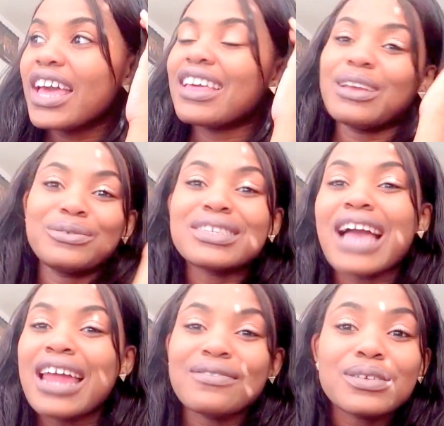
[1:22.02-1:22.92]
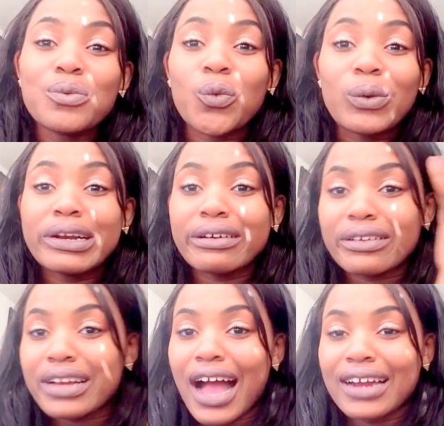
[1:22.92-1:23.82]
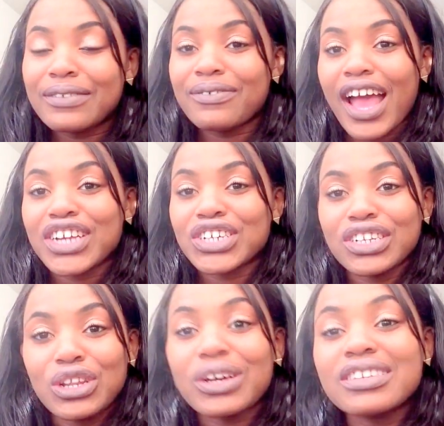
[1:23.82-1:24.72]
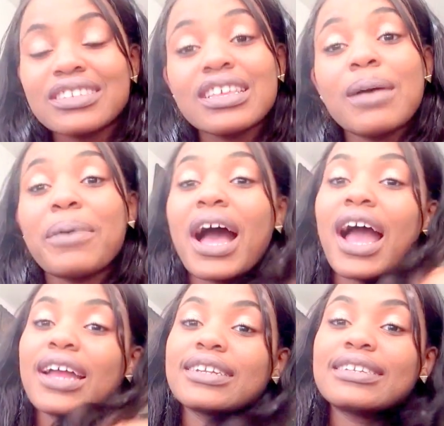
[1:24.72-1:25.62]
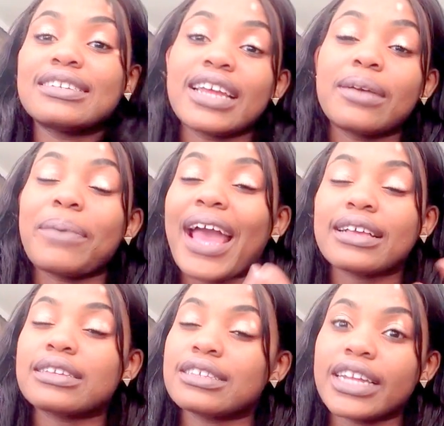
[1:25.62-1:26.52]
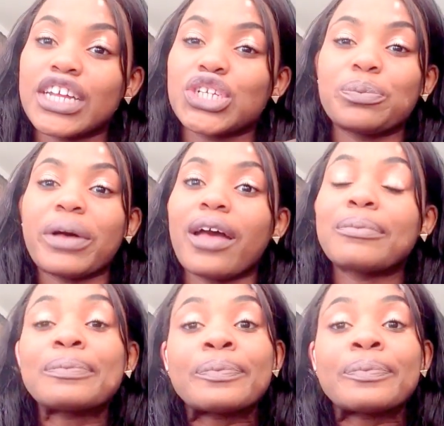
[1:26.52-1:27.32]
it was kind of some weird kind of fashion looks backstage, but